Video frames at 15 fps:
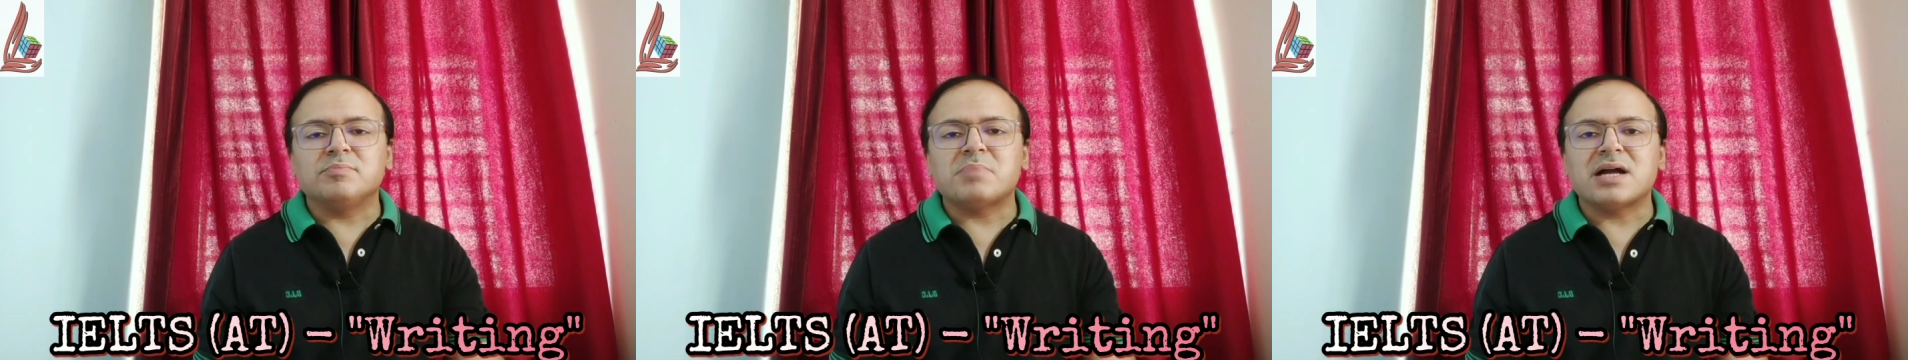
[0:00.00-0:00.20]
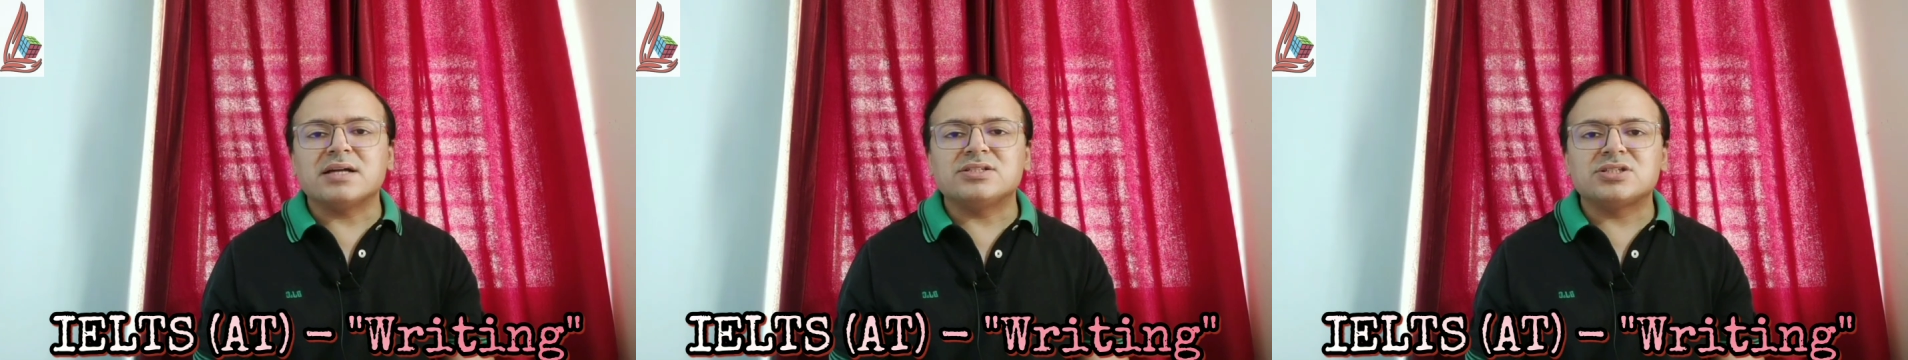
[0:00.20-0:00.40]

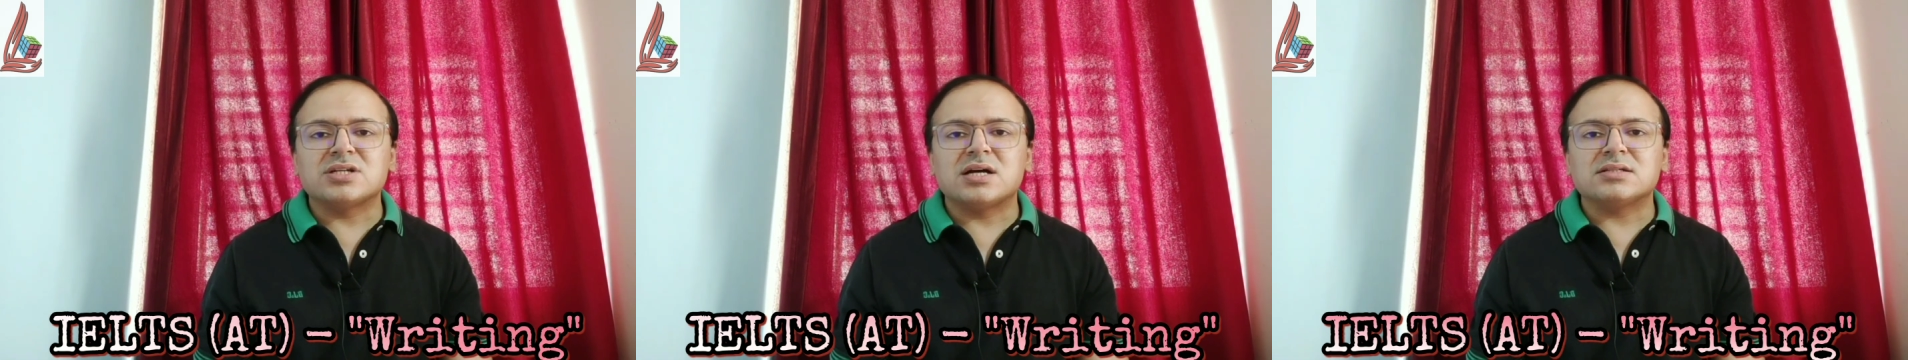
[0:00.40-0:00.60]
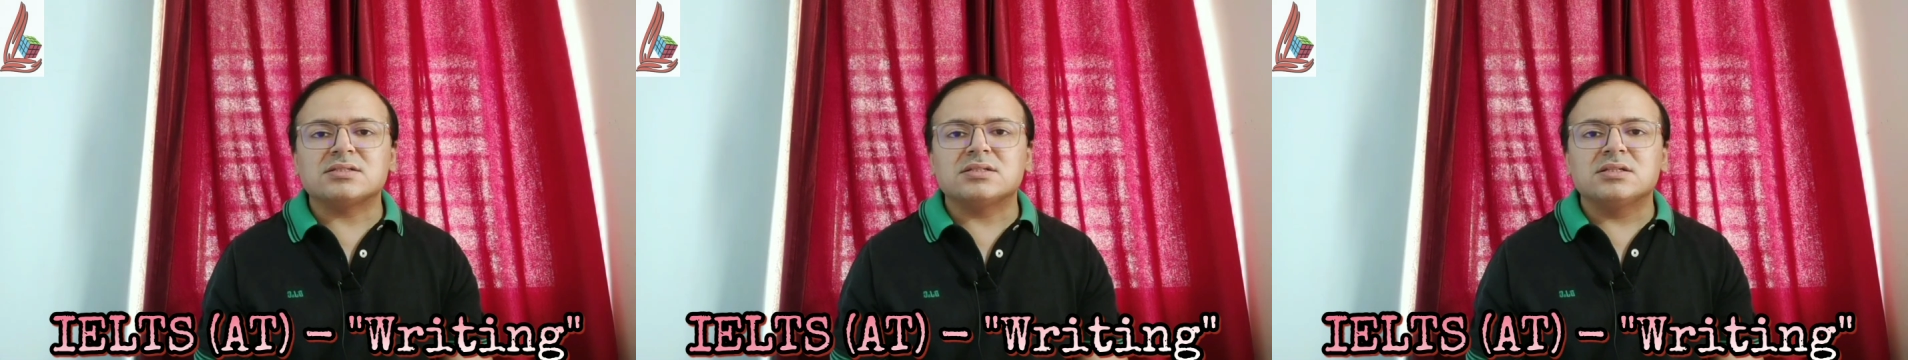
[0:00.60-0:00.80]
pie
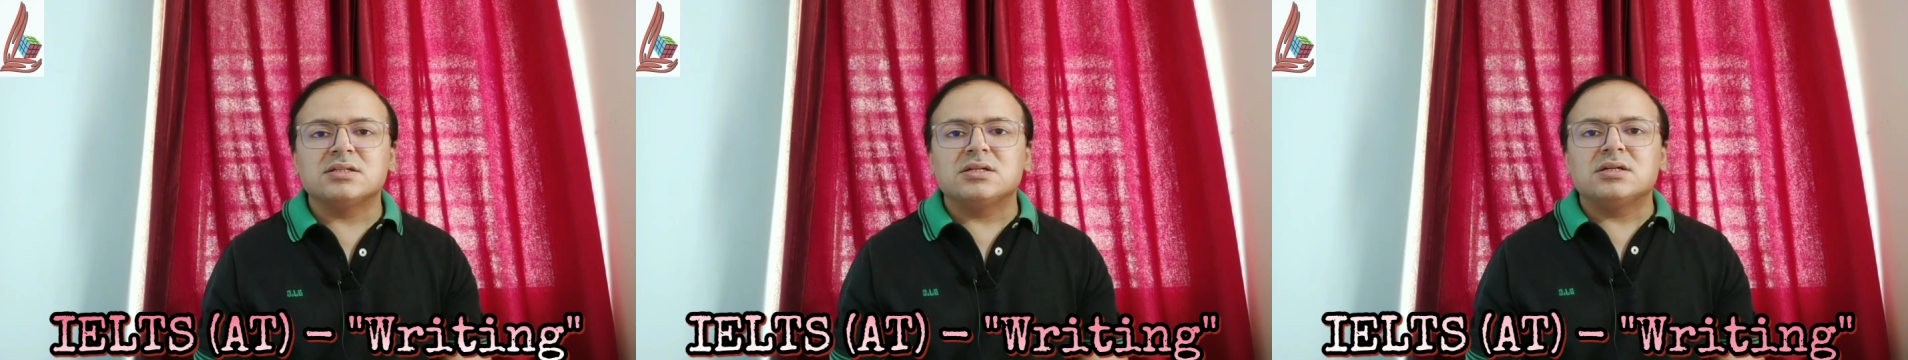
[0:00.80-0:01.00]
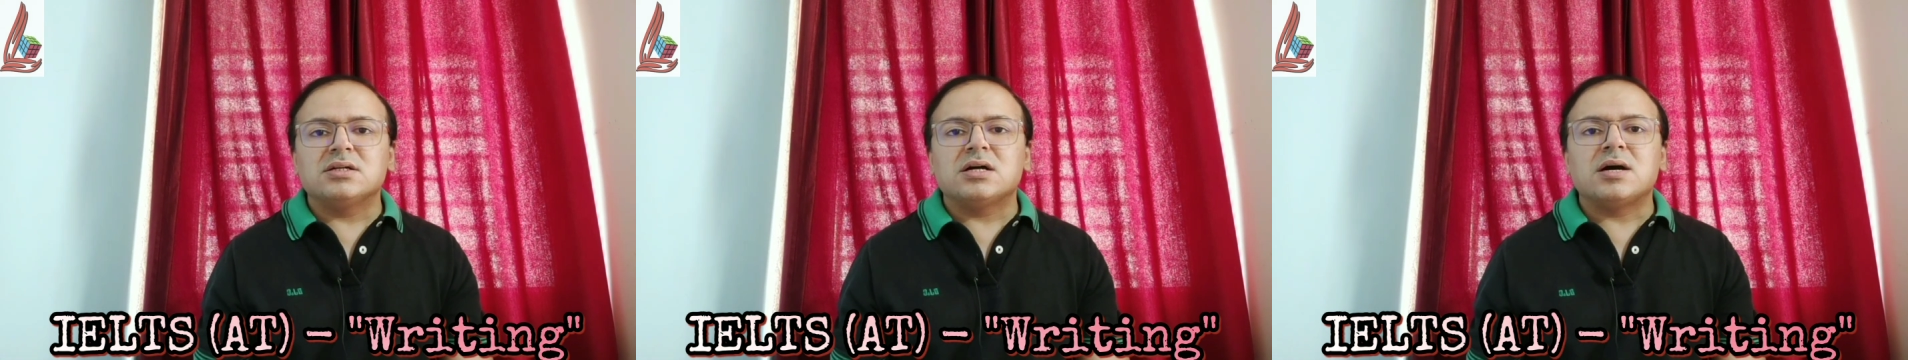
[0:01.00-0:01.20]
chart,
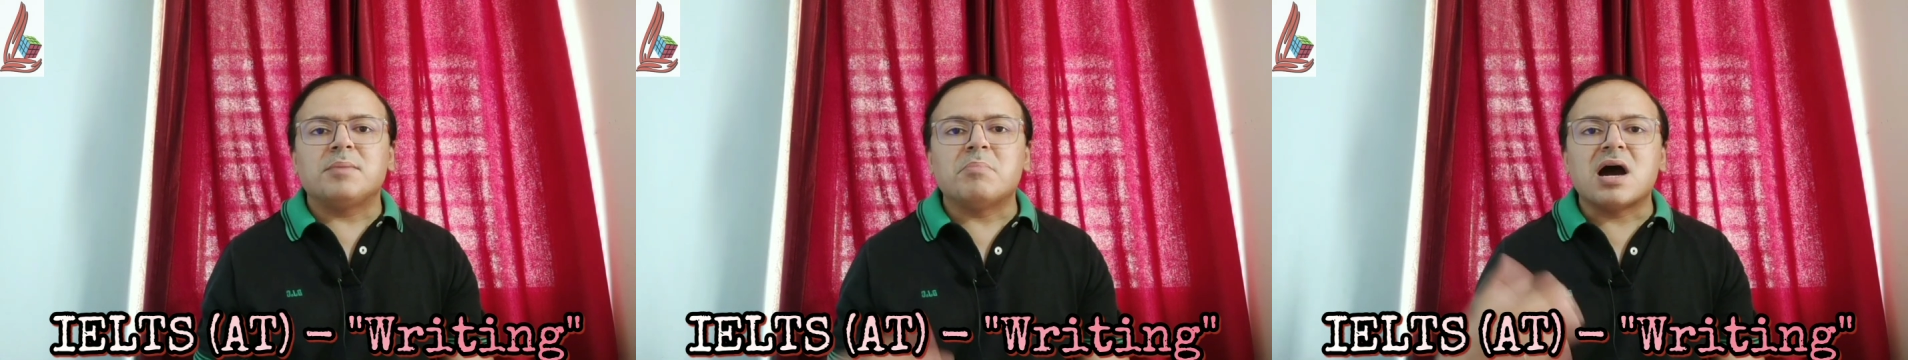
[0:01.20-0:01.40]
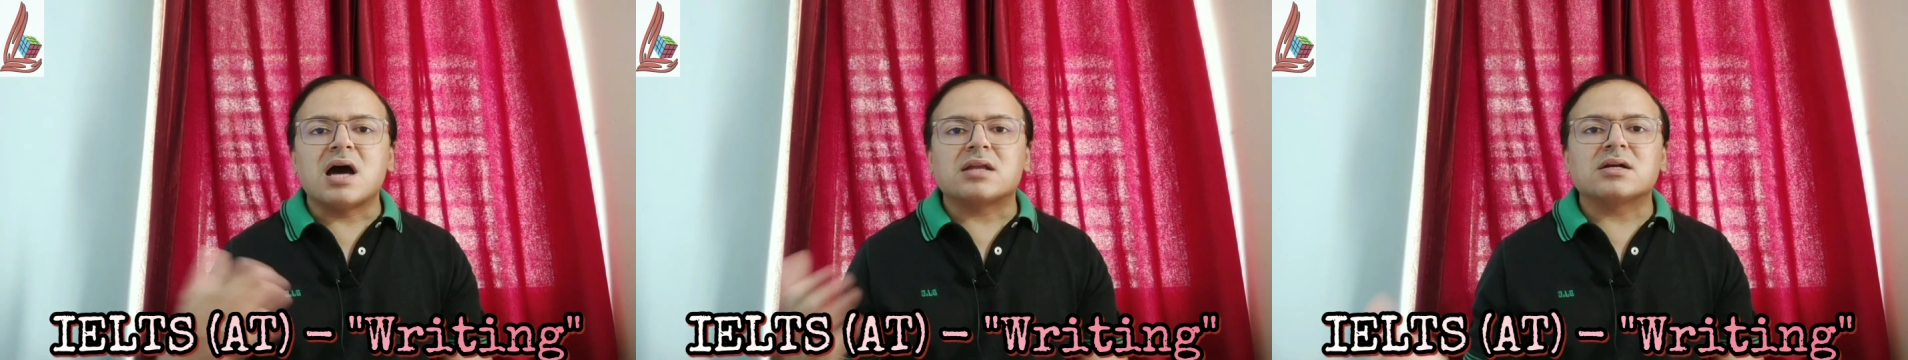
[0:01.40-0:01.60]
a
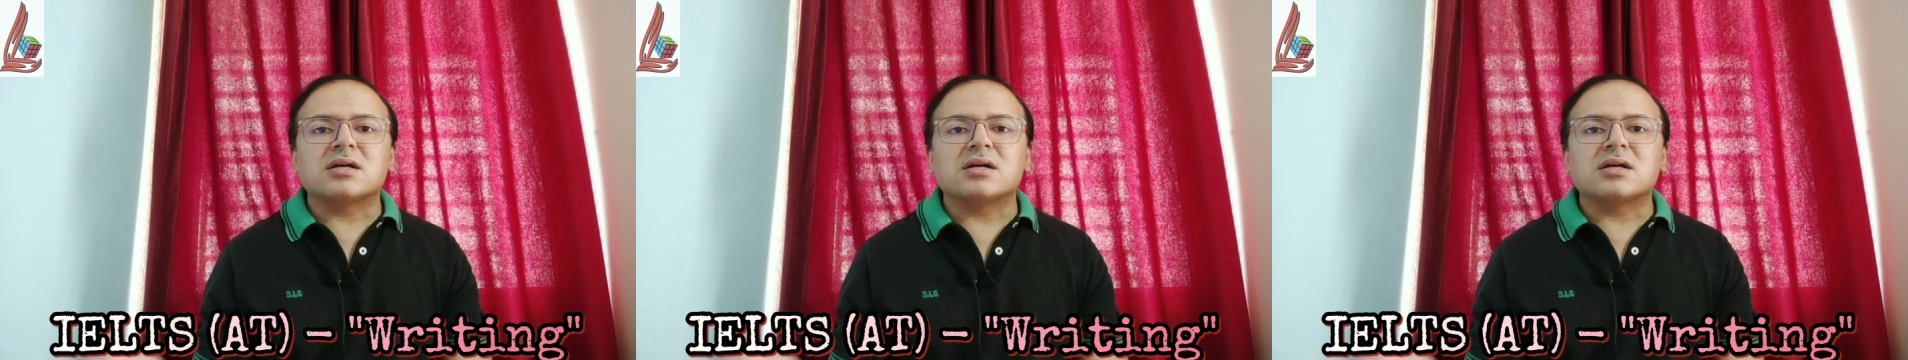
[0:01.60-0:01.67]
bar